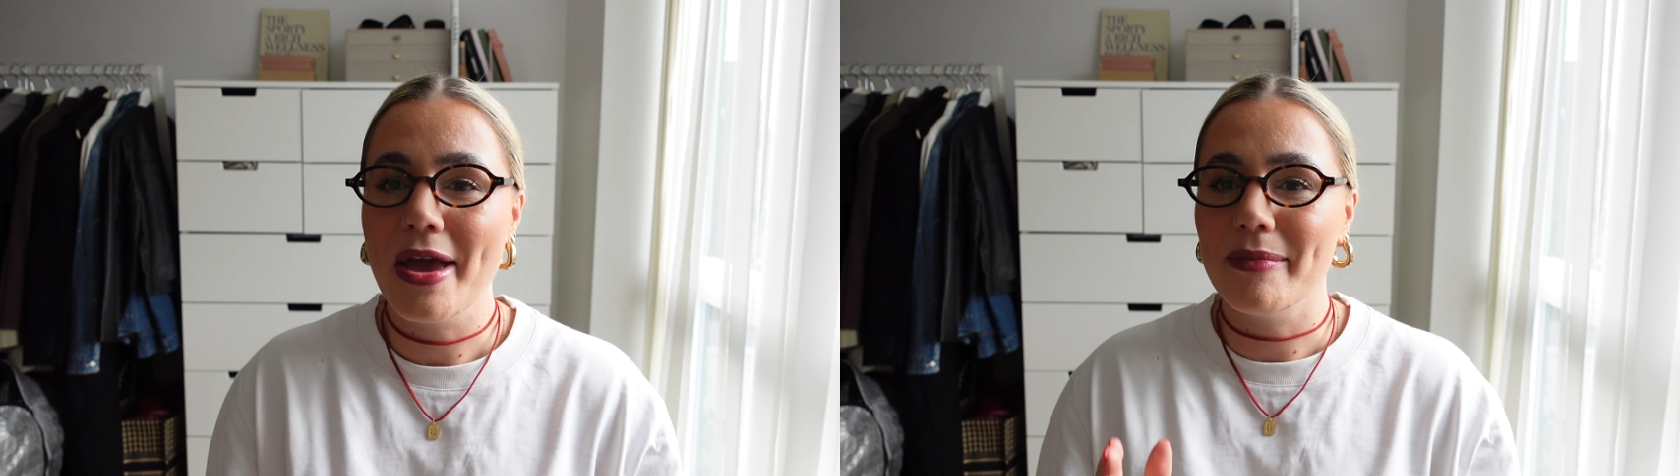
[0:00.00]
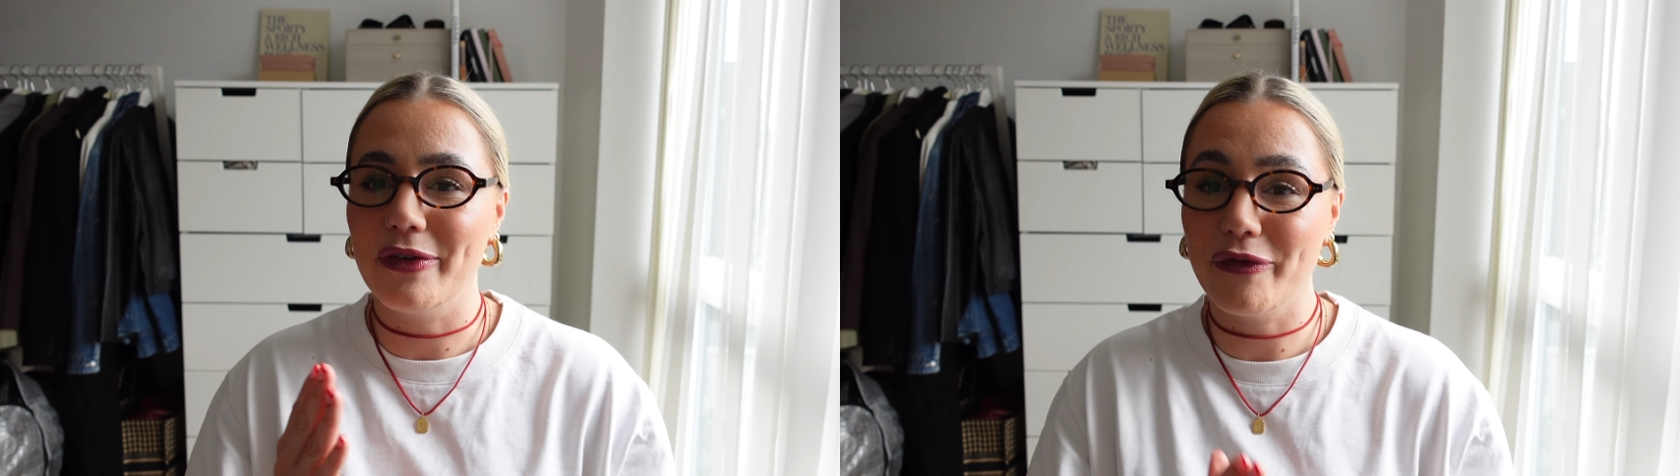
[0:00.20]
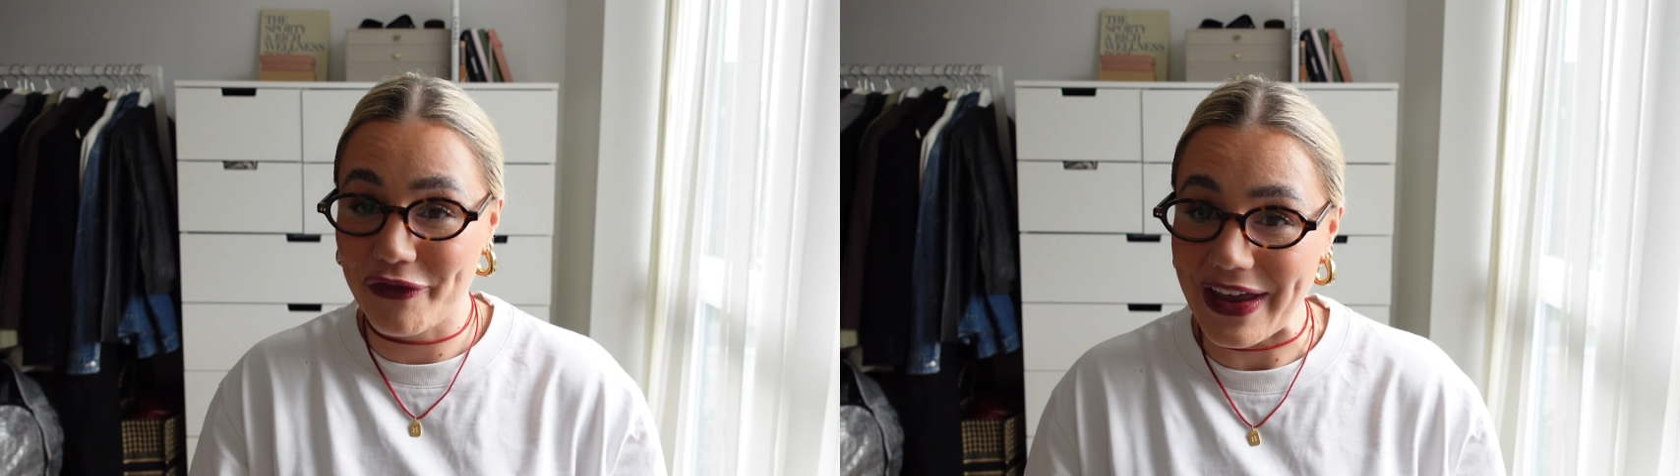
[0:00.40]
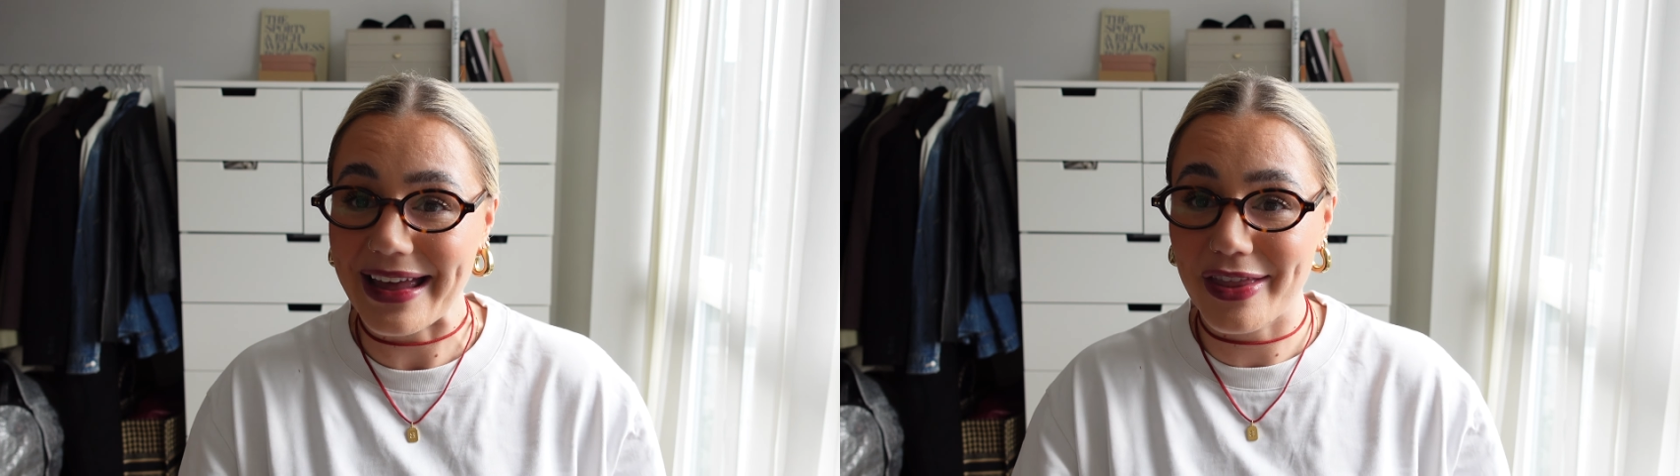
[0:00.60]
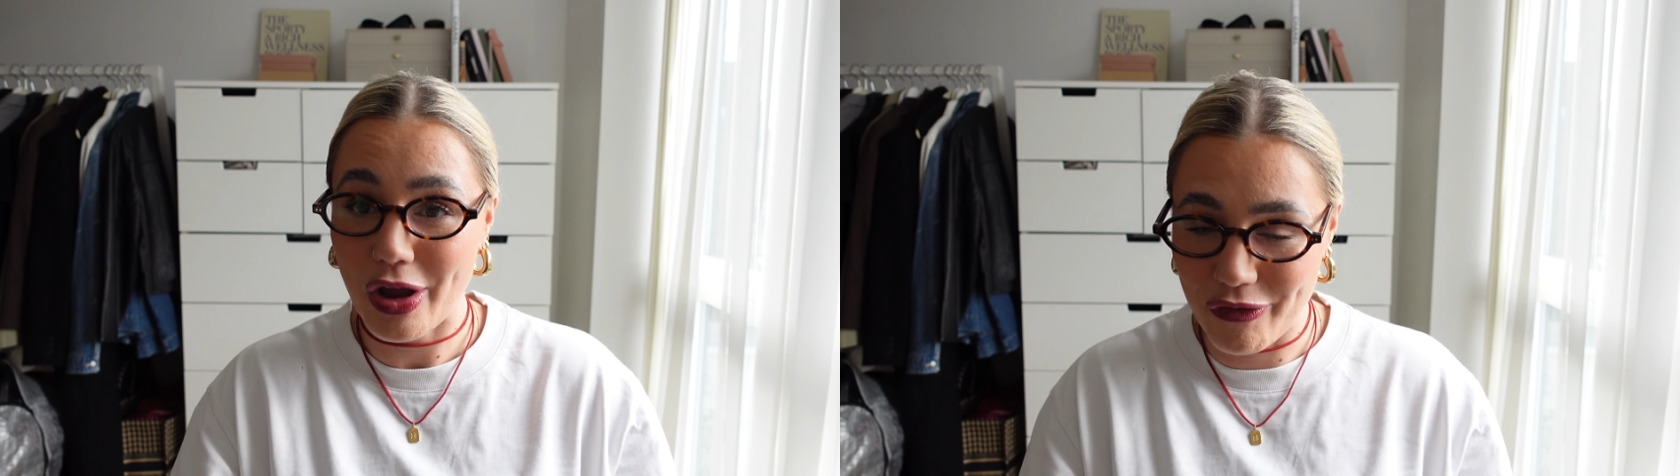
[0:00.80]
but the
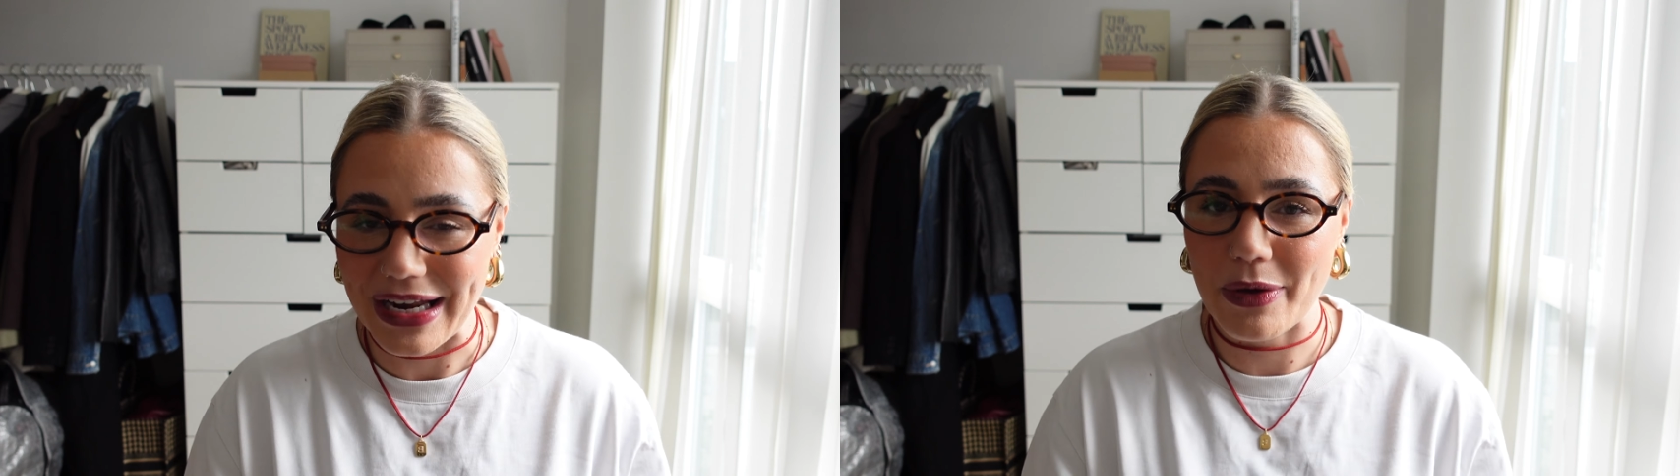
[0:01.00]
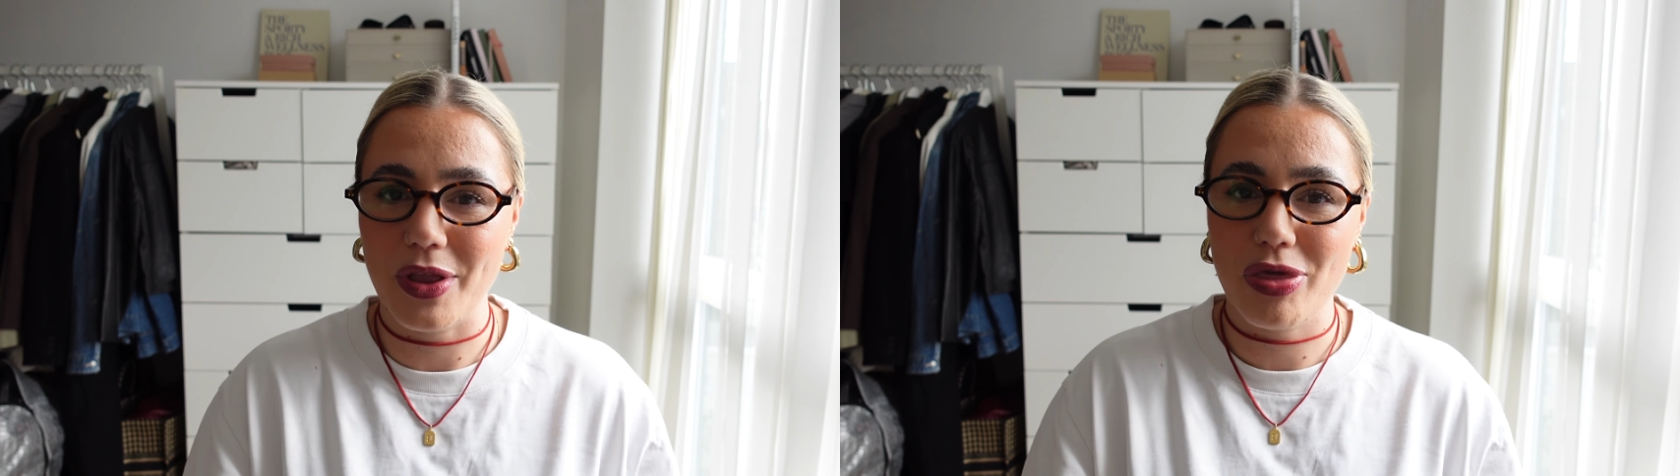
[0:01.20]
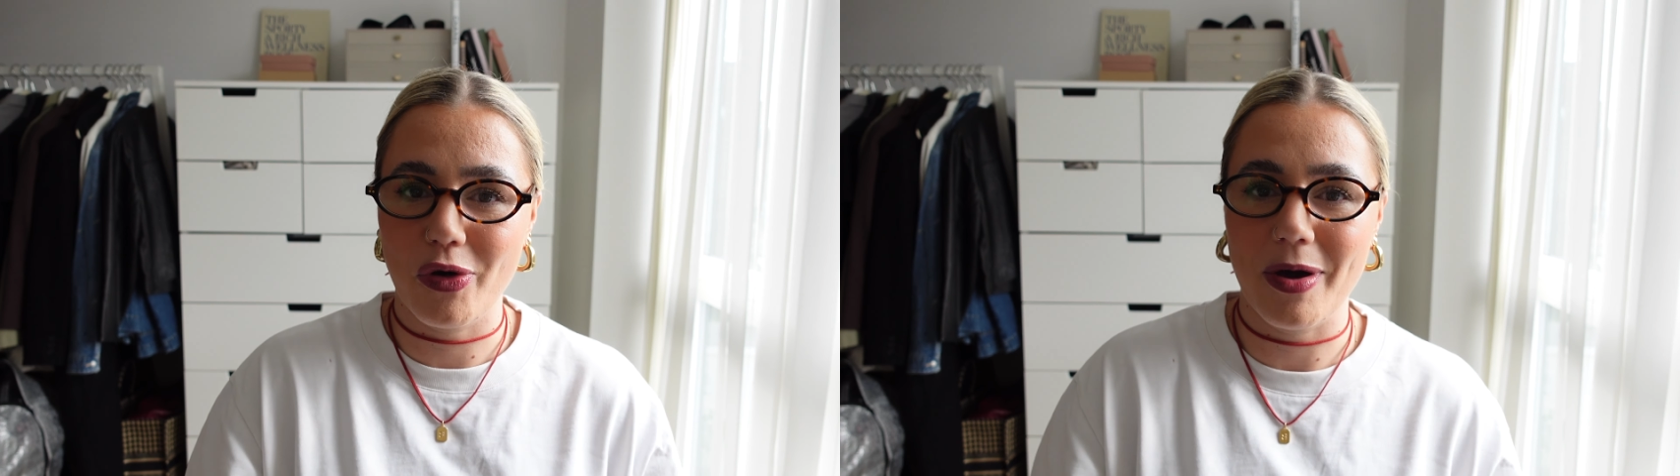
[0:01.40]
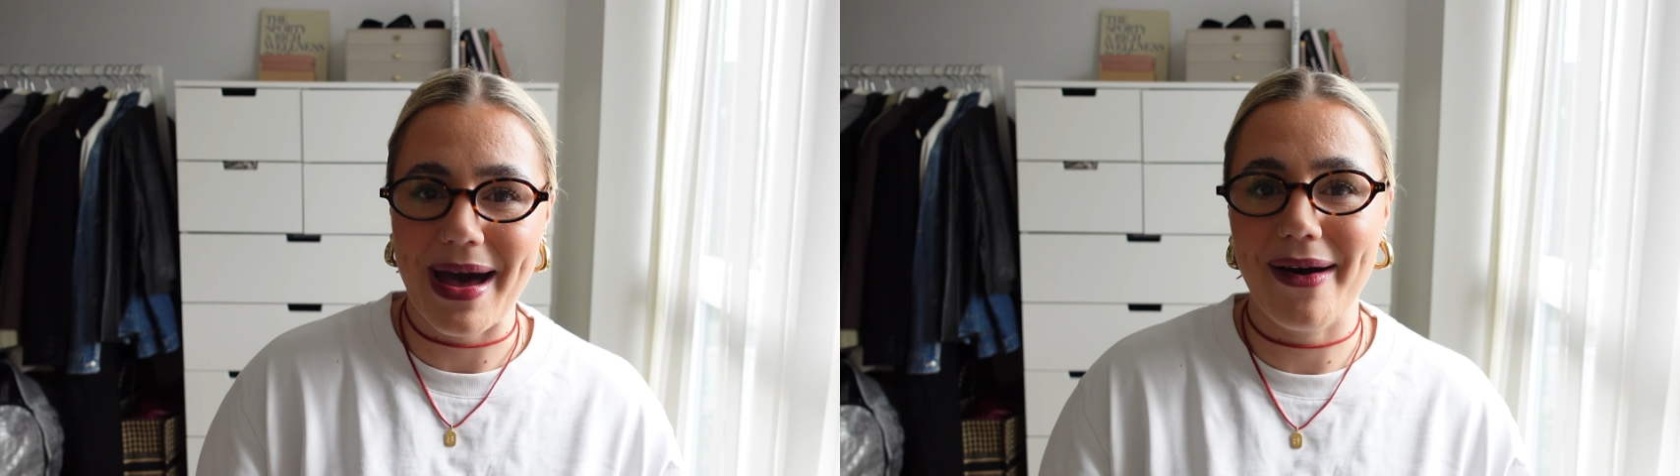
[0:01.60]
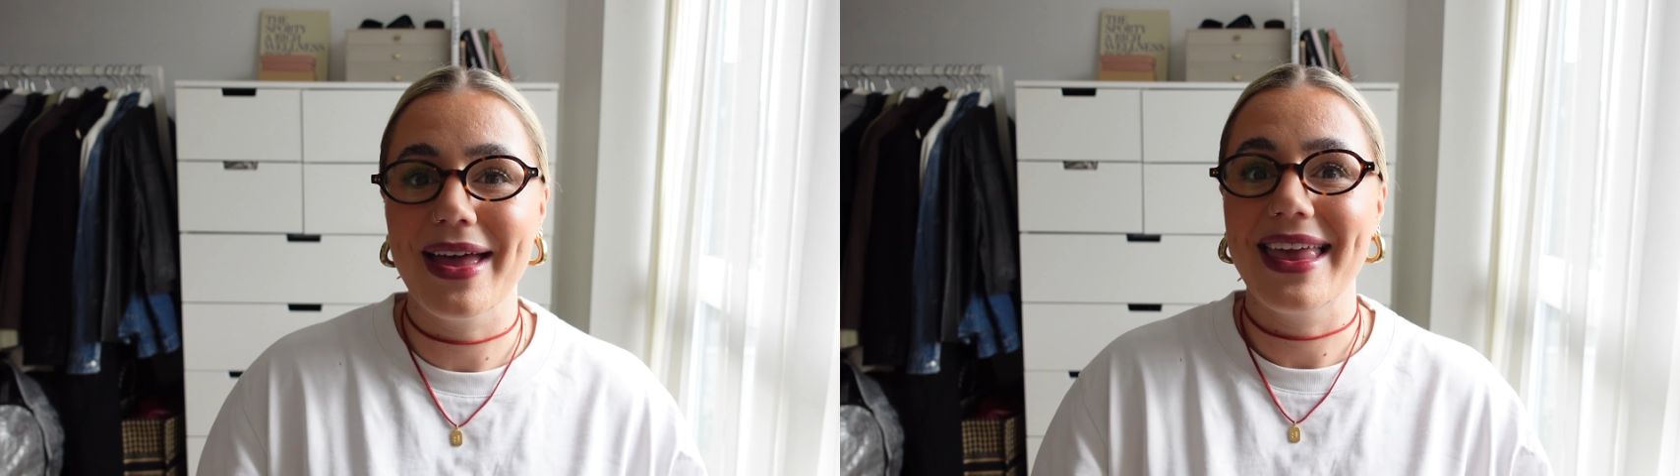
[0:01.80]
thing that I really want to talk
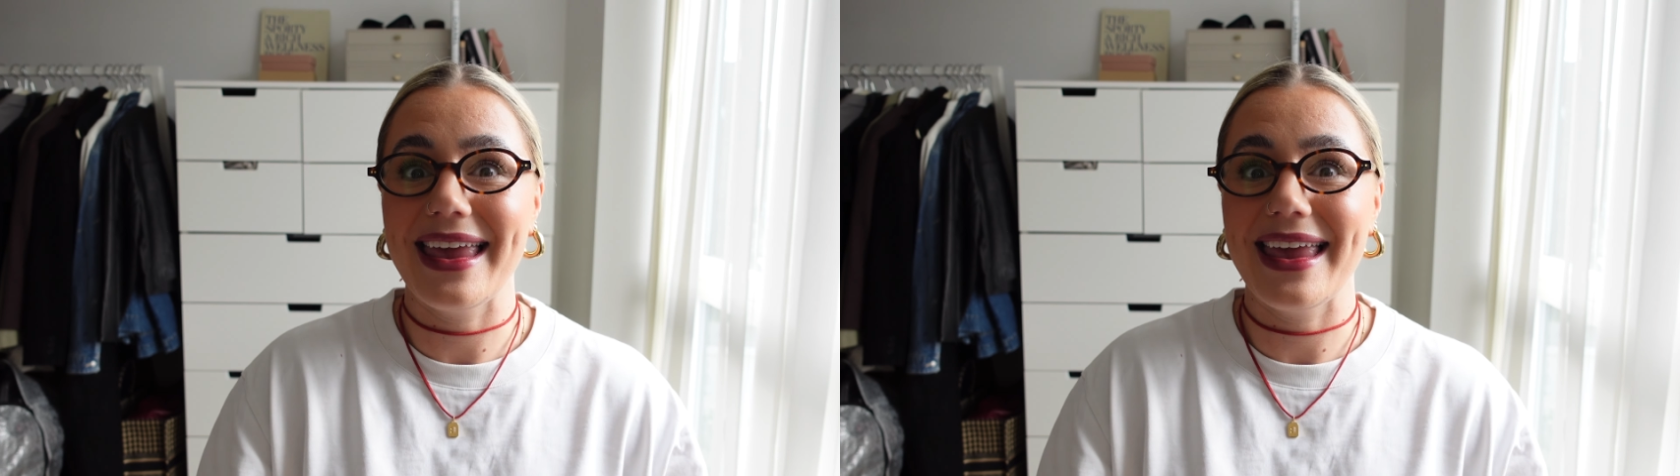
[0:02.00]
about